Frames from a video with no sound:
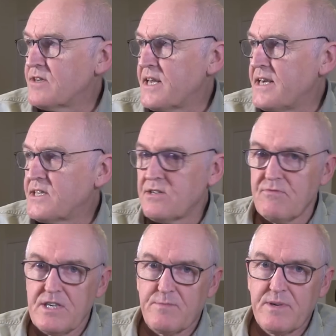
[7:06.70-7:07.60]
data
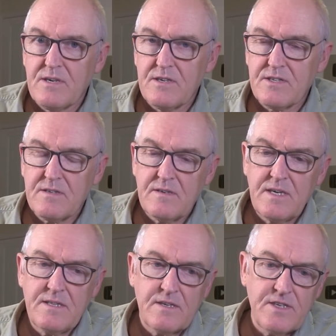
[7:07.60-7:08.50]
is, because
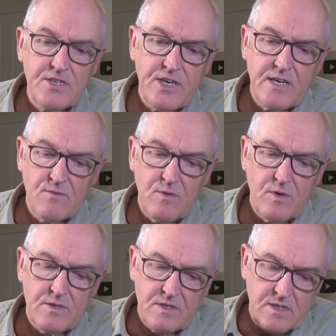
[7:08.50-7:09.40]
on this channel we
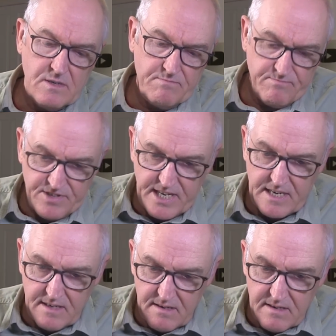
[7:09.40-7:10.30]
want to
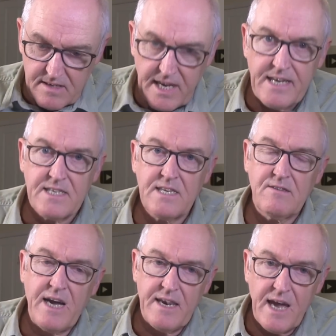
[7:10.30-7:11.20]
present
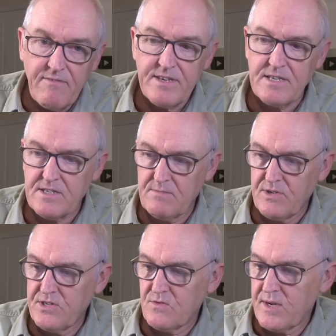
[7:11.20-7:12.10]
data and evidence as
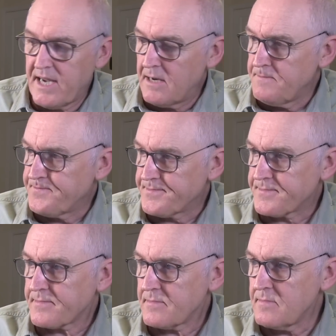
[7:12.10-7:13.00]
much as we can.
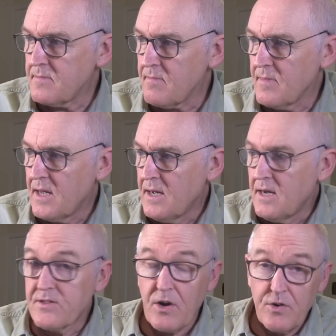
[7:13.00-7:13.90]

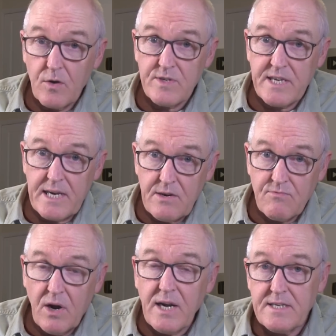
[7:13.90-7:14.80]
Don't always get it
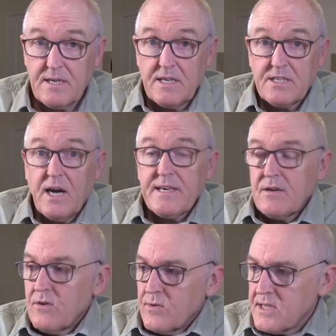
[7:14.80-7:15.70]
right, at least I
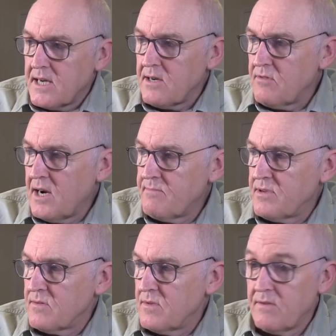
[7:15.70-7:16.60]
don't always get it right,
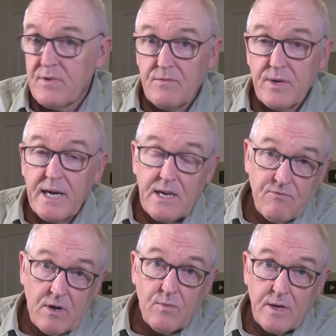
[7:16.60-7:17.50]
but if we get it
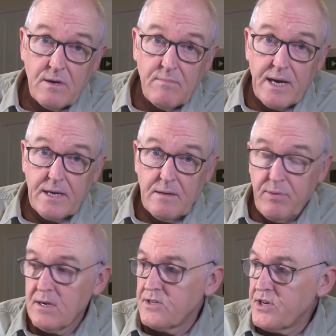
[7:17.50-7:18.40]
wrong we come back and
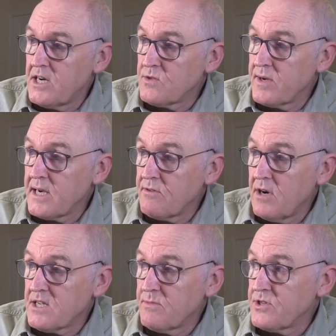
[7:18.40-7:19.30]
apologise. We get it
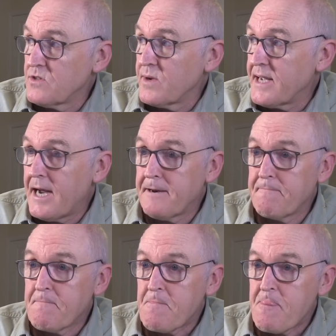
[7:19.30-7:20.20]
right as much as we can,
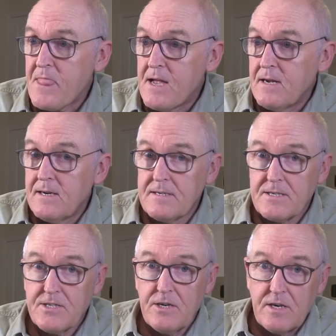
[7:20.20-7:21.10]
and
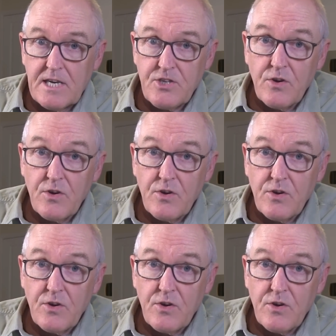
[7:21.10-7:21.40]
it's certainly as